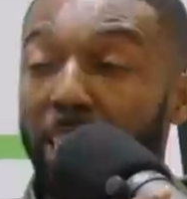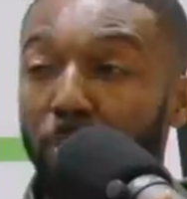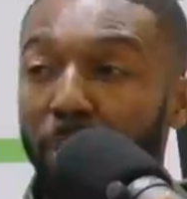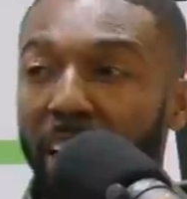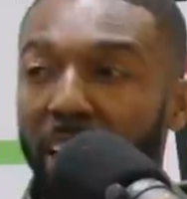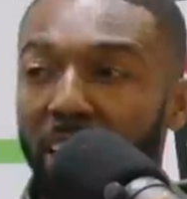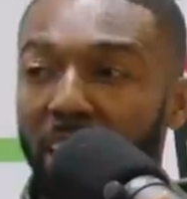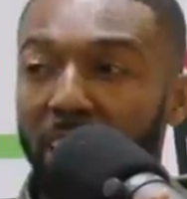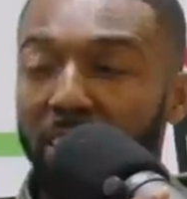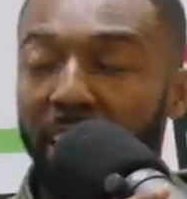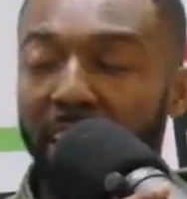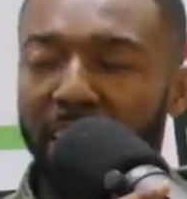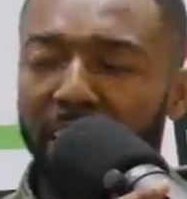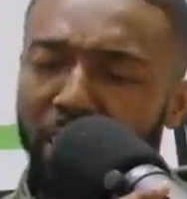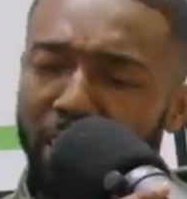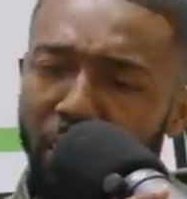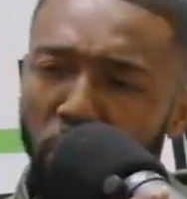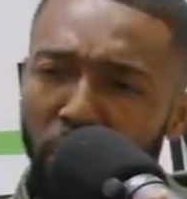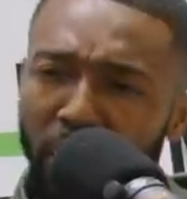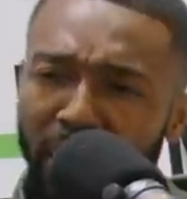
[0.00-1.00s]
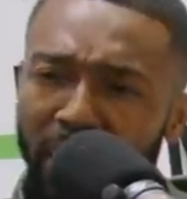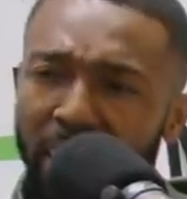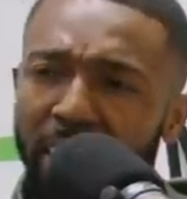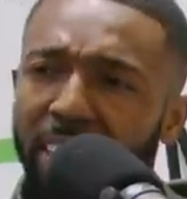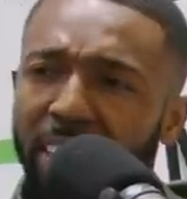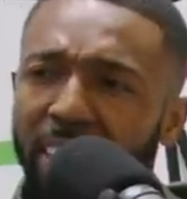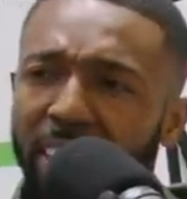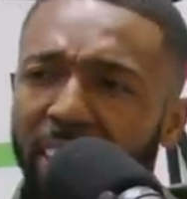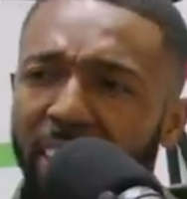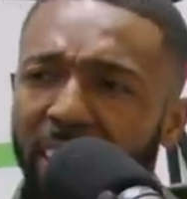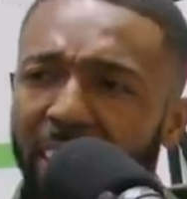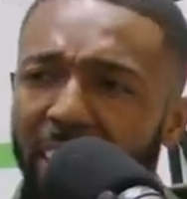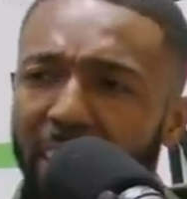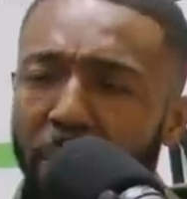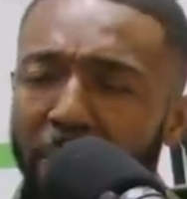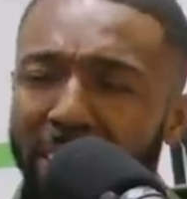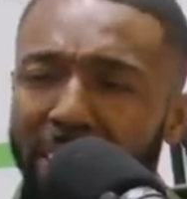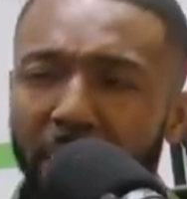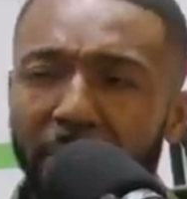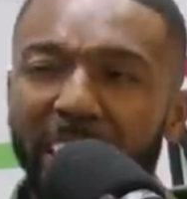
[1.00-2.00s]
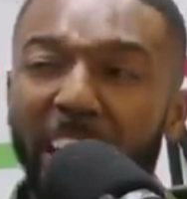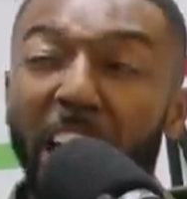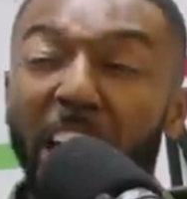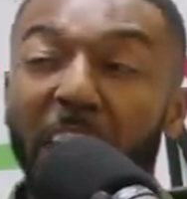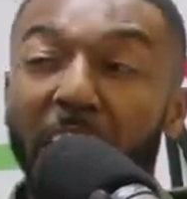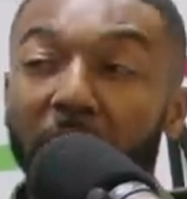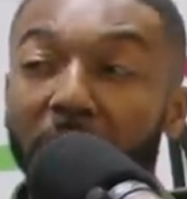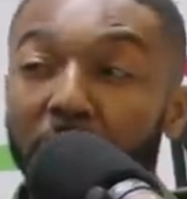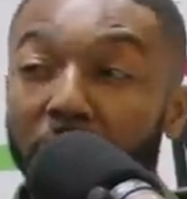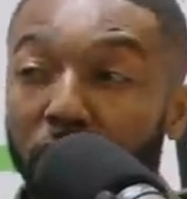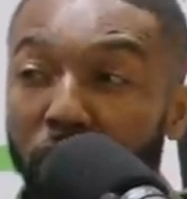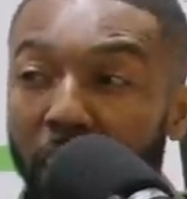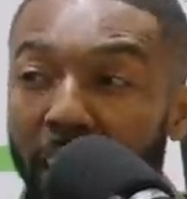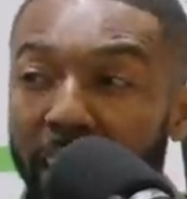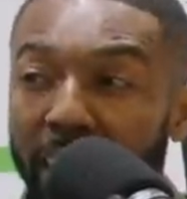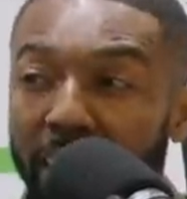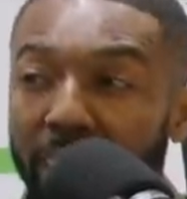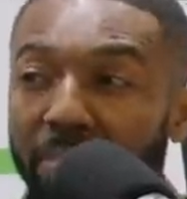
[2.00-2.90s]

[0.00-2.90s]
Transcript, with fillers: when I, I was like, you know, you know what, like, let me just give it another try.